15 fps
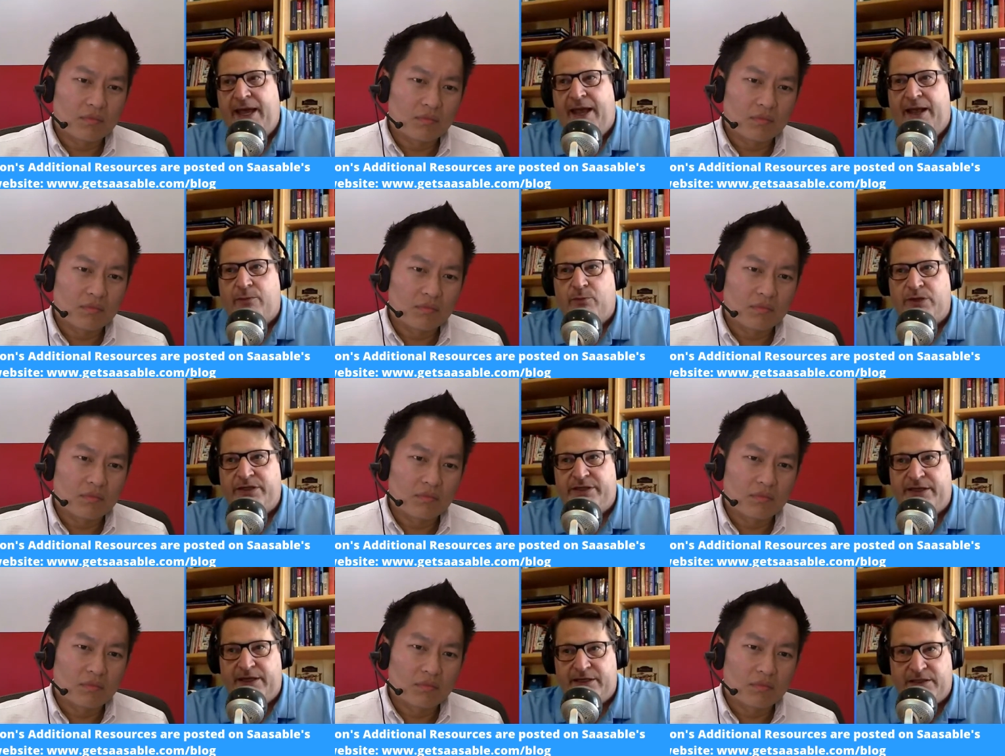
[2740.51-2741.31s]
Speaker 1: and we
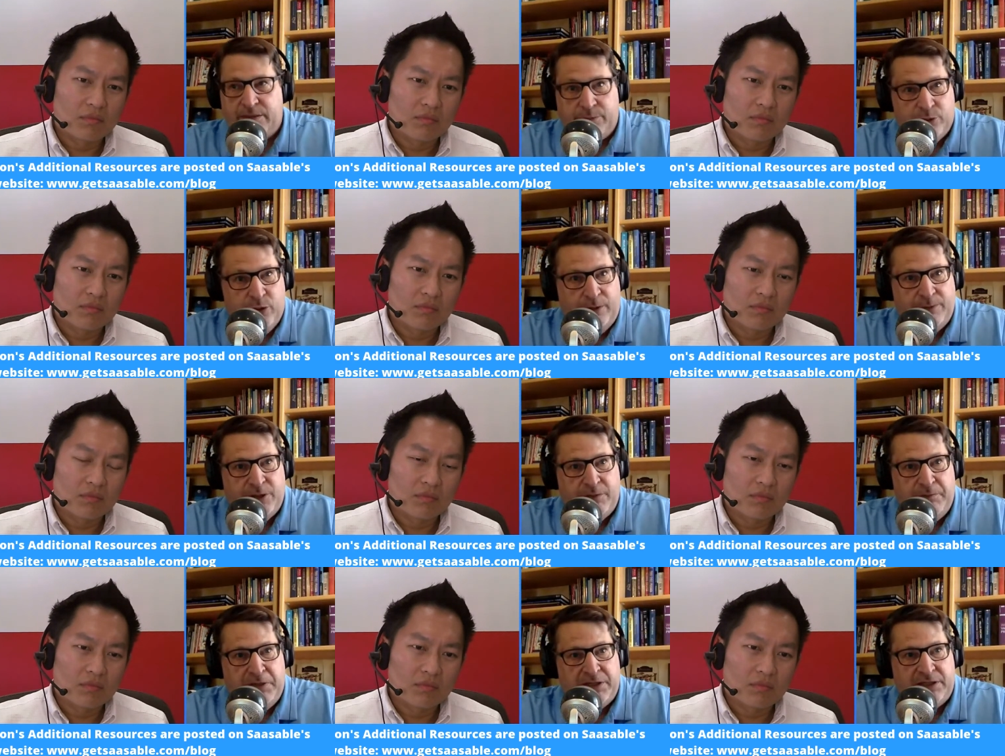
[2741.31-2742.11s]
see a
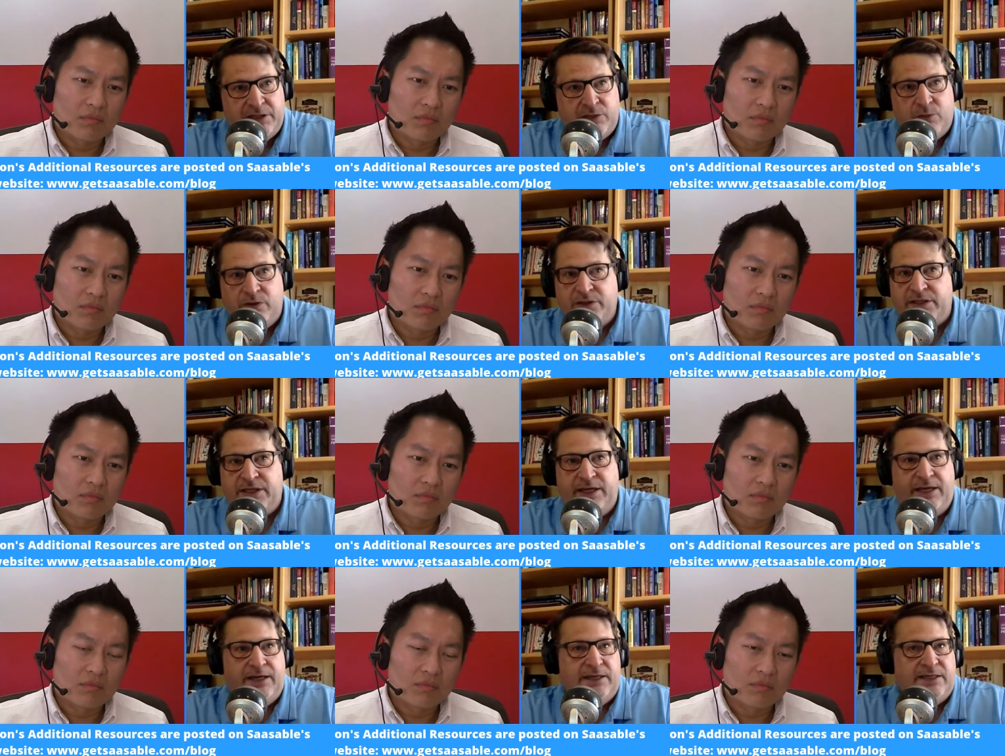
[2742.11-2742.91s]
subscription business, we're
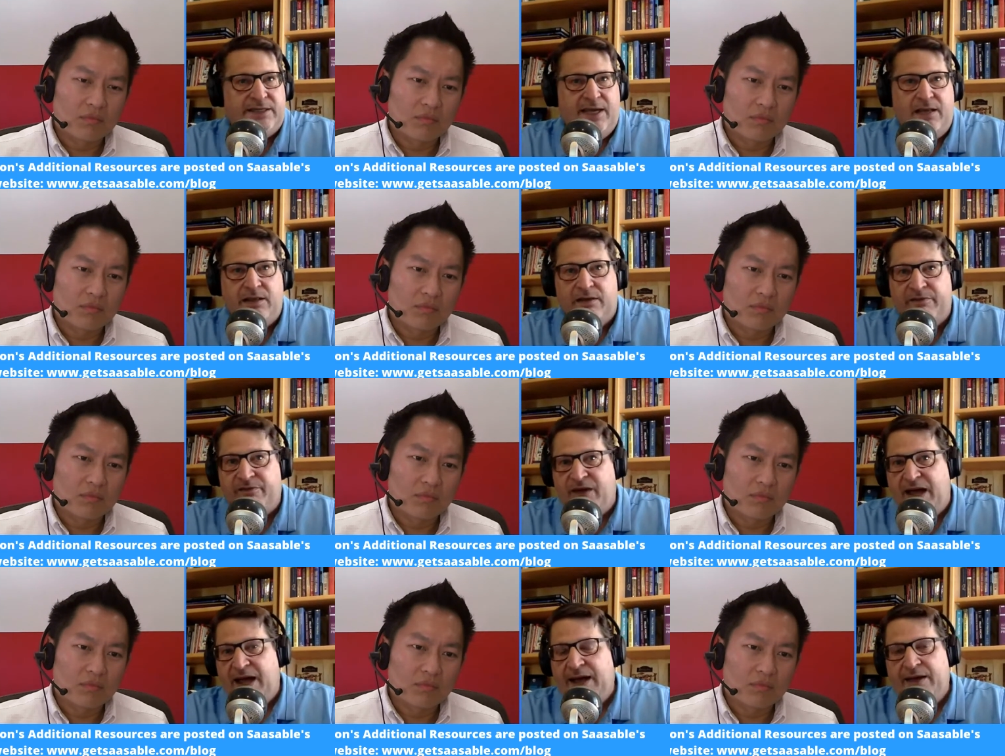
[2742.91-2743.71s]
seeing it sell at
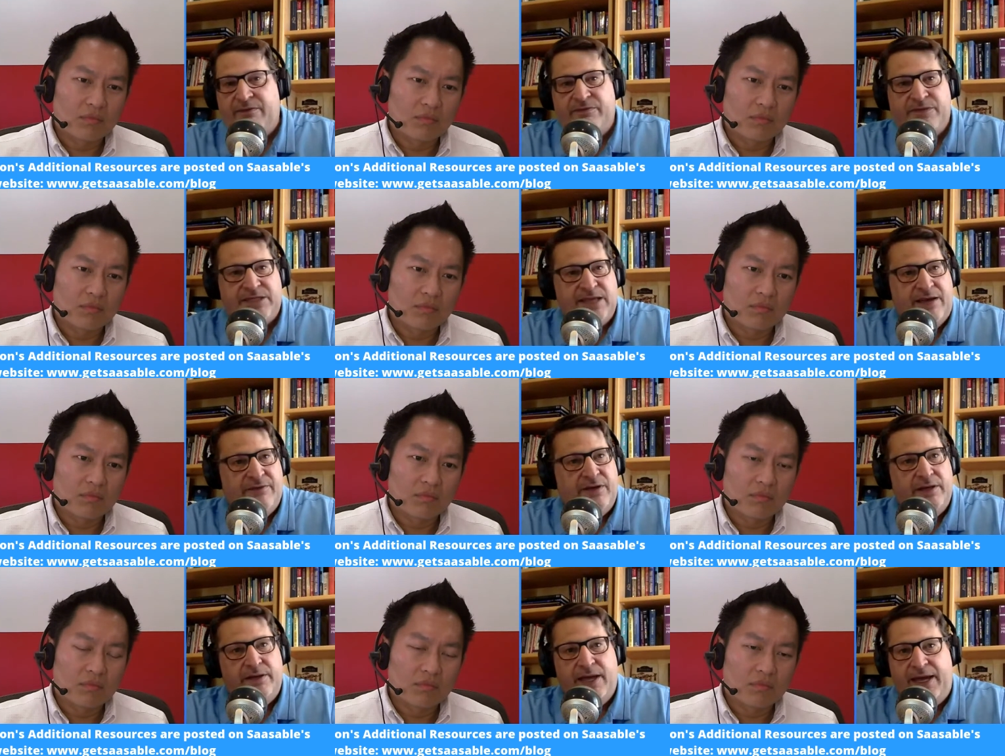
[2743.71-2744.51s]
five,
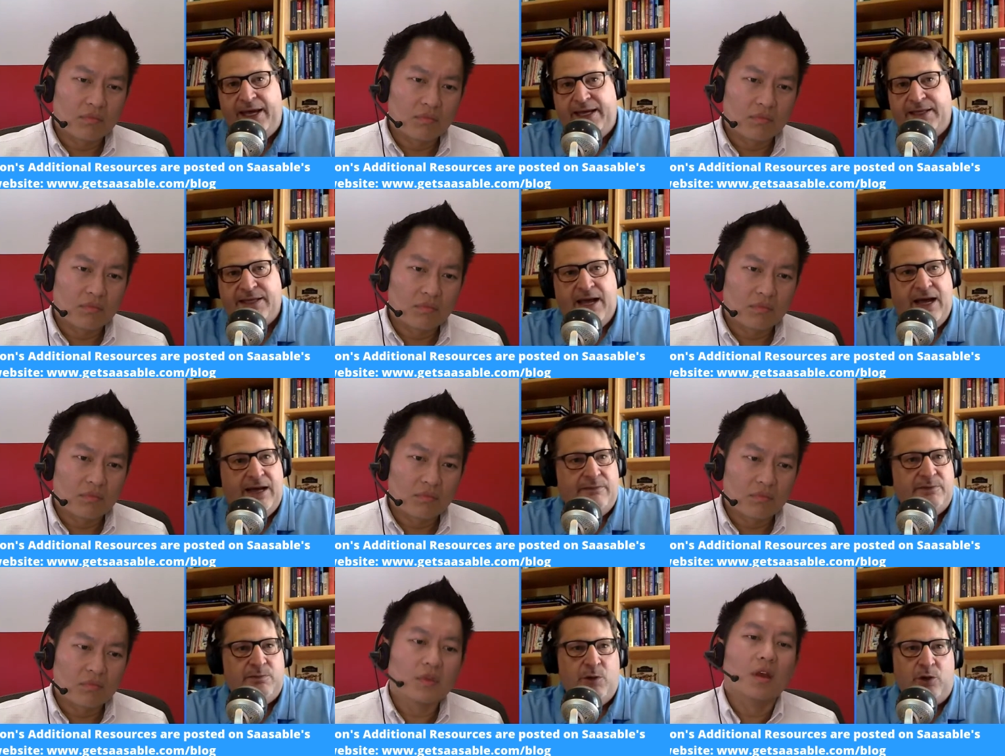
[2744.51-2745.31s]
seven, eight
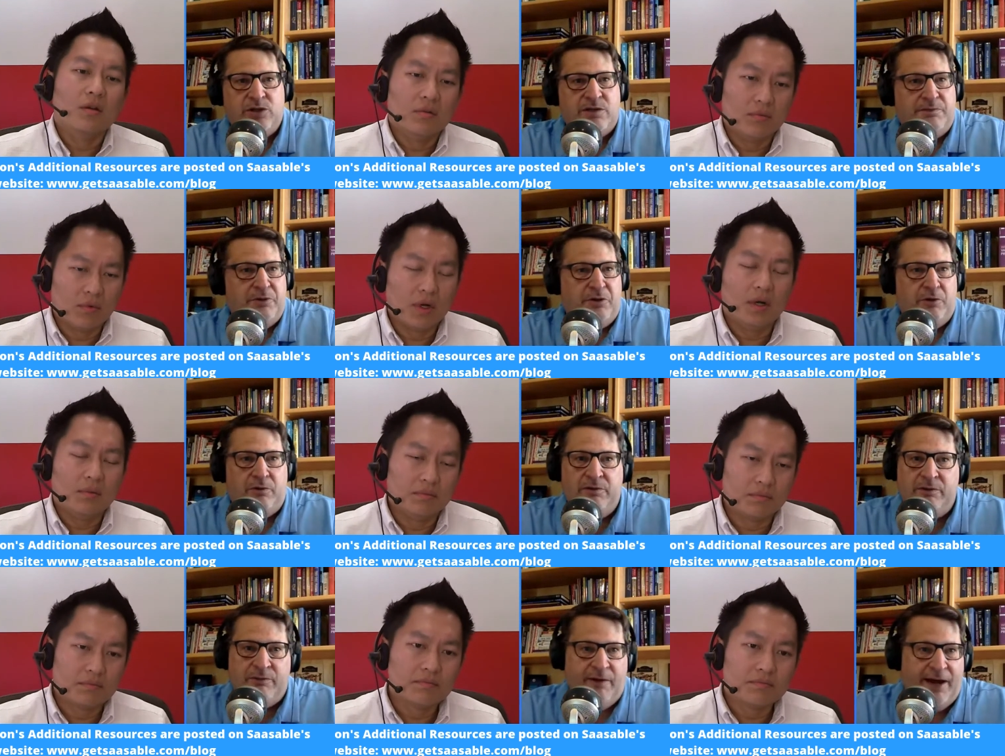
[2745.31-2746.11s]
times multiple
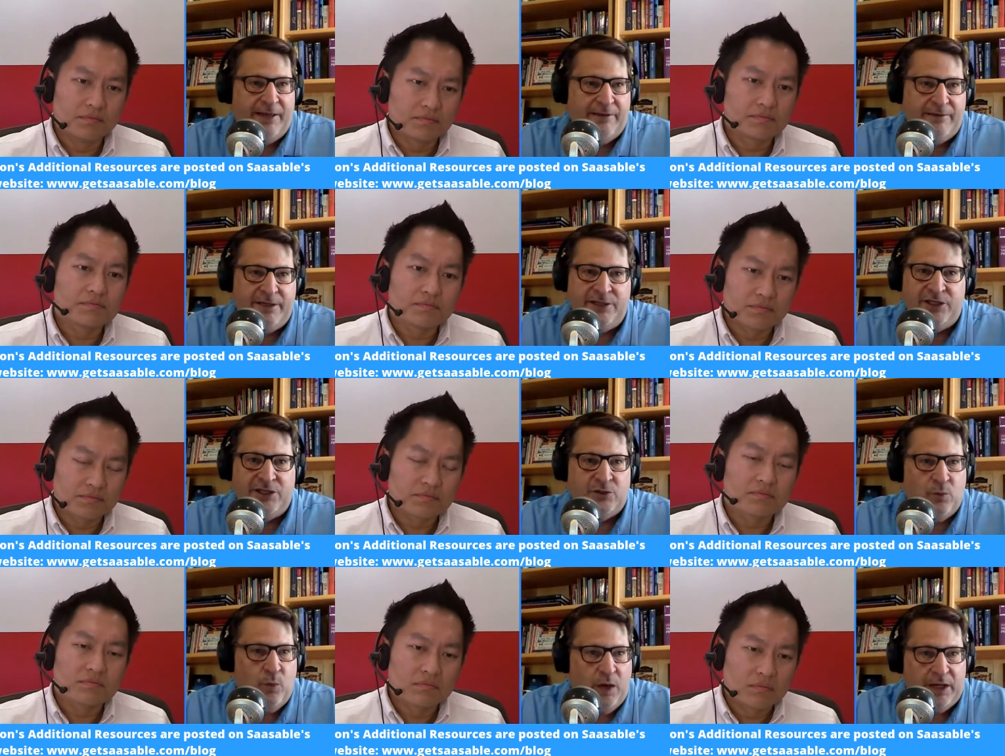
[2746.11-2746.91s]
wow. rather than
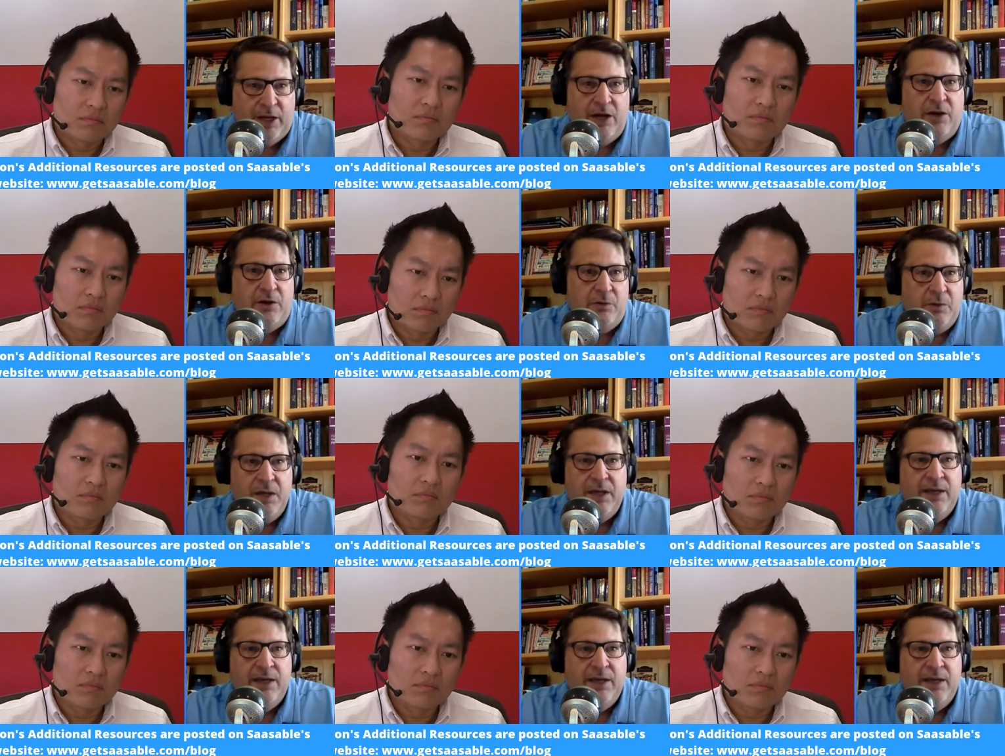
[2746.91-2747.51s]
just one O, oh,